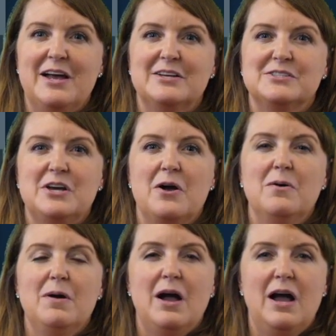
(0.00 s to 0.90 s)

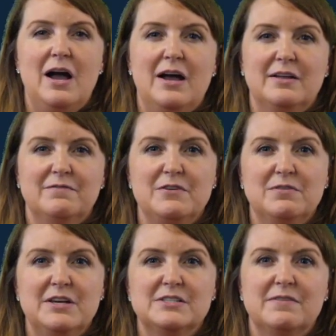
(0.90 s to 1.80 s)
So a few
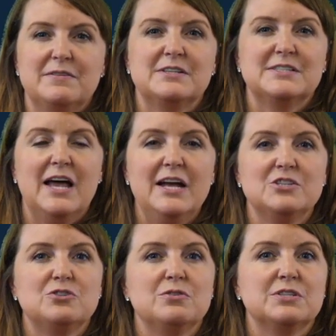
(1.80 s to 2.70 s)
things from this slide.
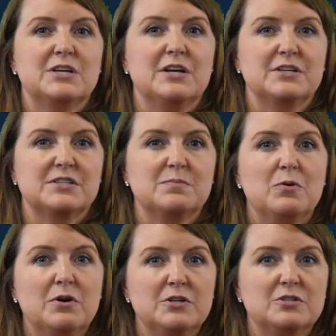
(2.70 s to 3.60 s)
Students can
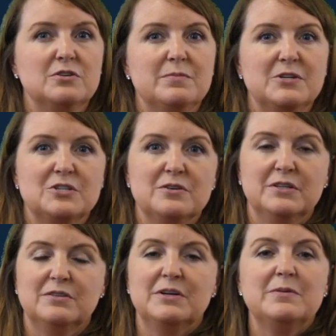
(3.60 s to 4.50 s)
explore 2-dimensional
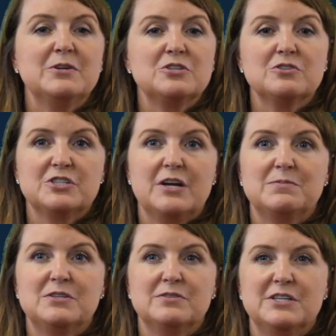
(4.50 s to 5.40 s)
and 3-dimensional
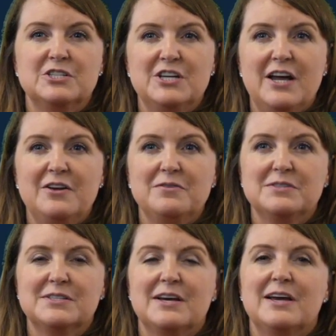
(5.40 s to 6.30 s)
shapes using
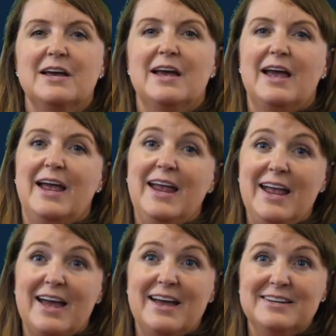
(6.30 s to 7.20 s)
shadows.
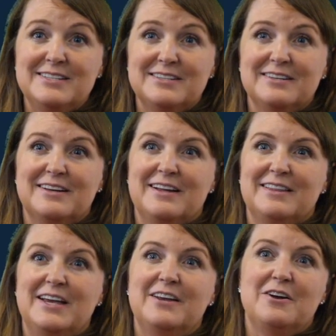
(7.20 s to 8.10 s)
And
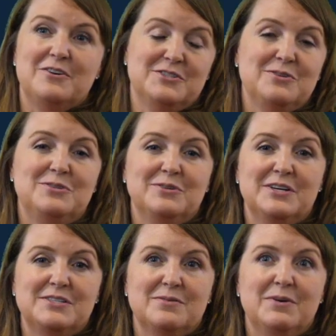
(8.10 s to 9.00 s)
they can also do
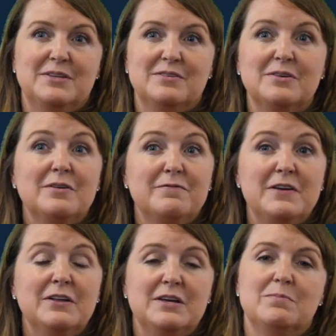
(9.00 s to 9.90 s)
this with little
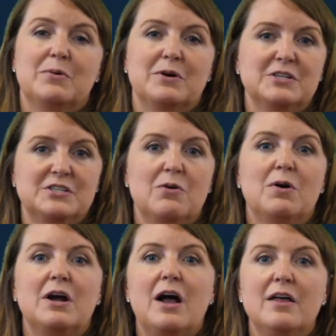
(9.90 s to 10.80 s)
feeling boards
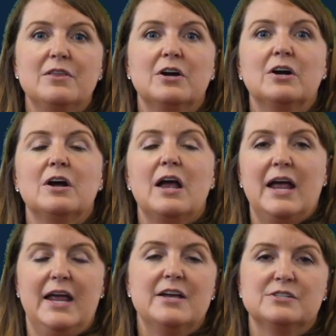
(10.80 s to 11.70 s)
or other
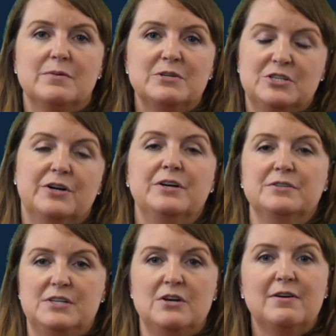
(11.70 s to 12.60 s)
hands-on
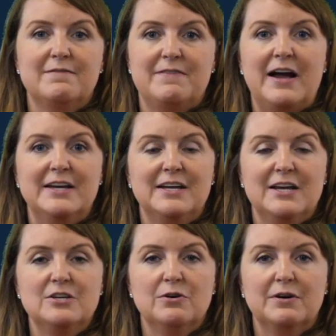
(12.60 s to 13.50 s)
materials that you can find in your